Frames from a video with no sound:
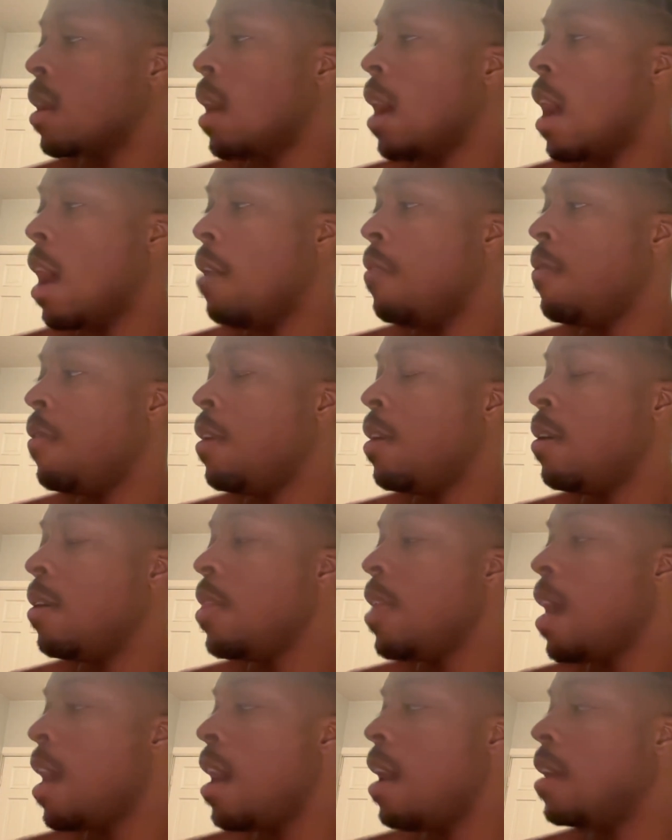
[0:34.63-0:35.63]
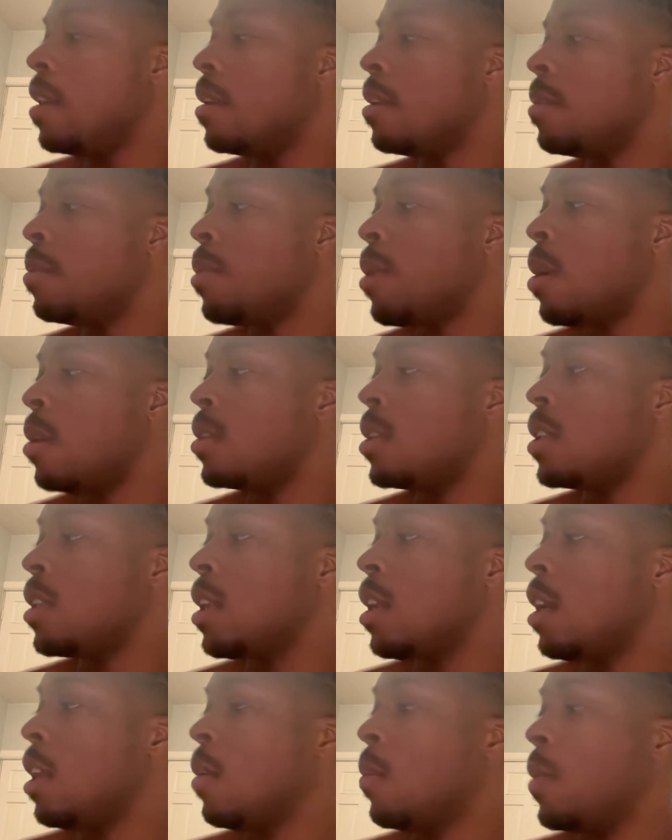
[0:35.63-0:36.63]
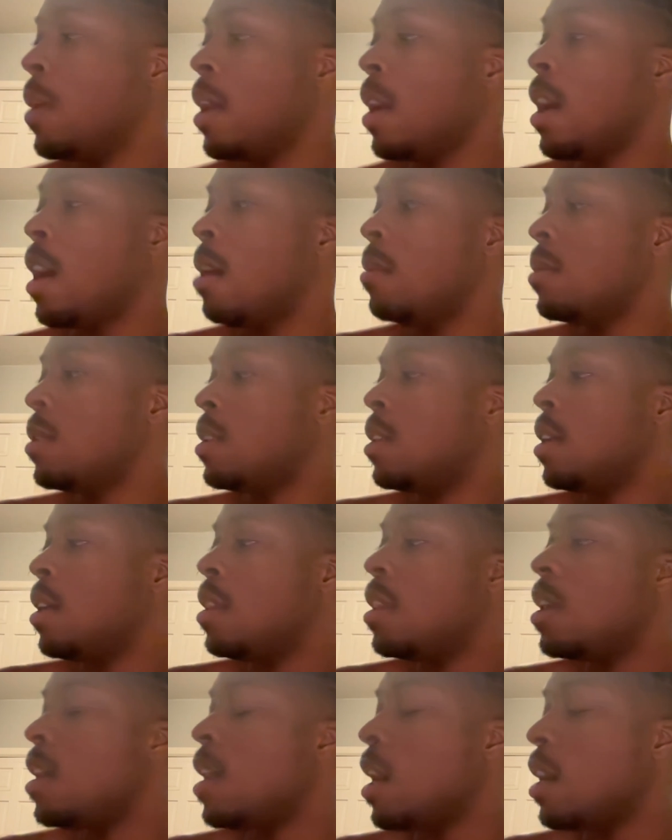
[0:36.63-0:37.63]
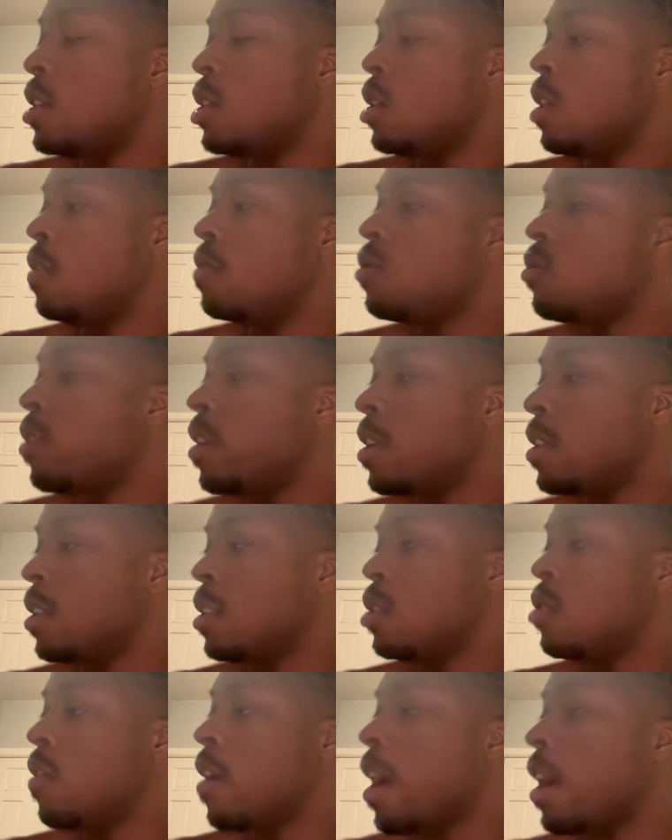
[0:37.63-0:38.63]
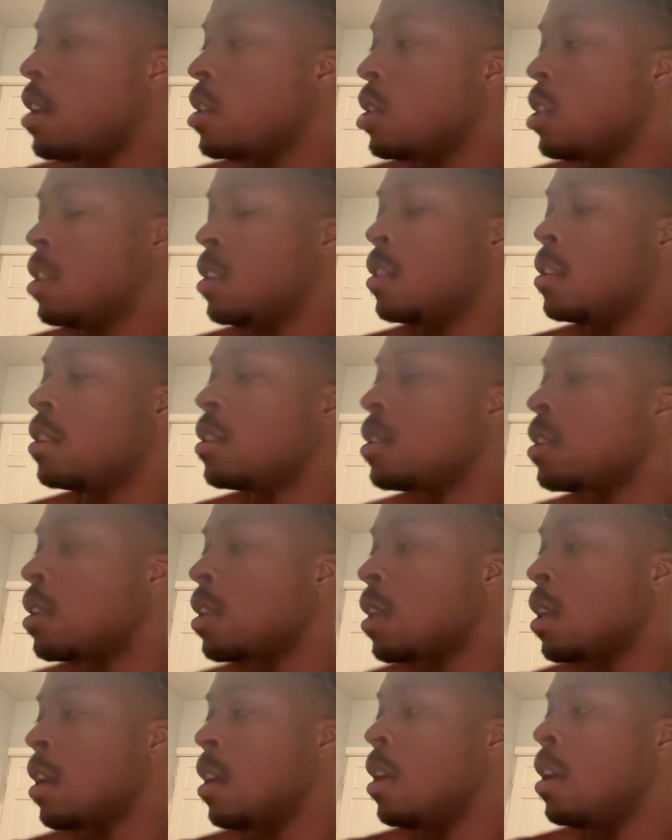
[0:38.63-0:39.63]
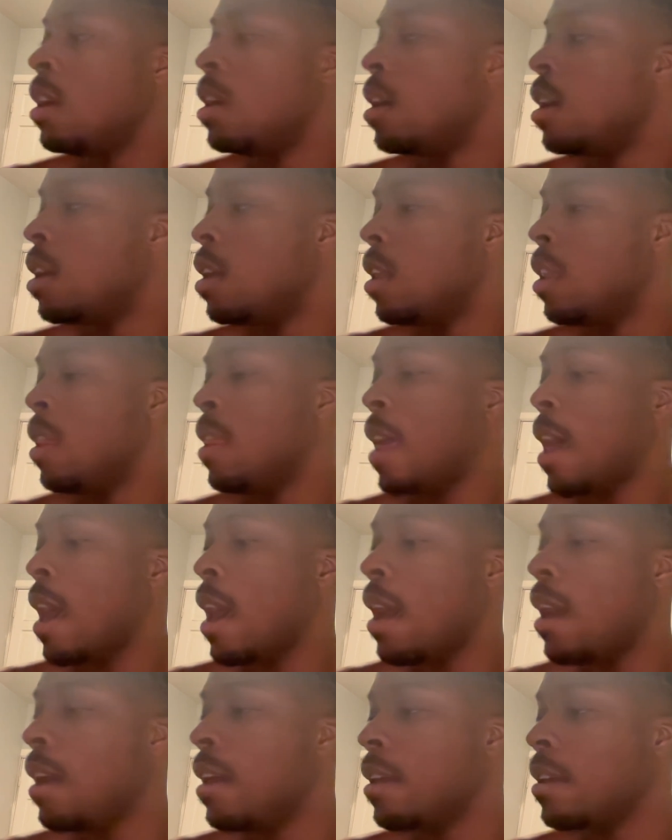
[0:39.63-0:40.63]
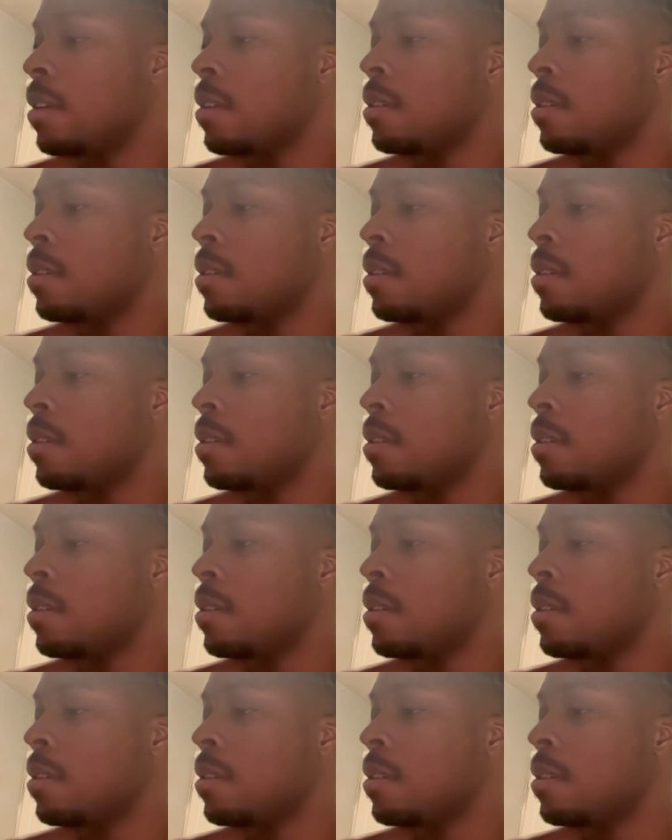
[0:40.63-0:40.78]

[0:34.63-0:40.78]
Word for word: I feel that personally, when it comes to the nature of trans attraction, that